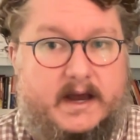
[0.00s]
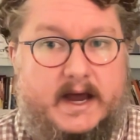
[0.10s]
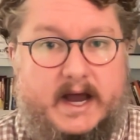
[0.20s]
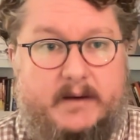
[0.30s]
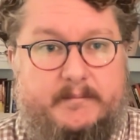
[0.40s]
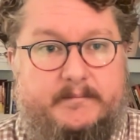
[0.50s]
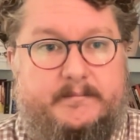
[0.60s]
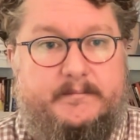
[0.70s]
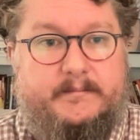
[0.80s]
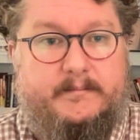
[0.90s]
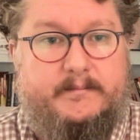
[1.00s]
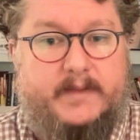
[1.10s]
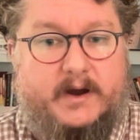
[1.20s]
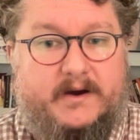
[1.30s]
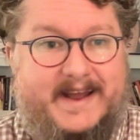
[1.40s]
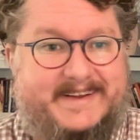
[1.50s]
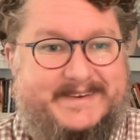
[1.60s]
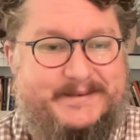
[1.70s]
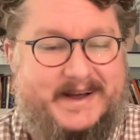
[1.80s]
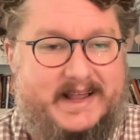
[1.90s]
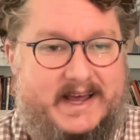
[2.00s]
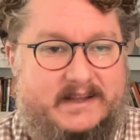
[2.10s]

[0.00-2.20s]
Um, all right. Well,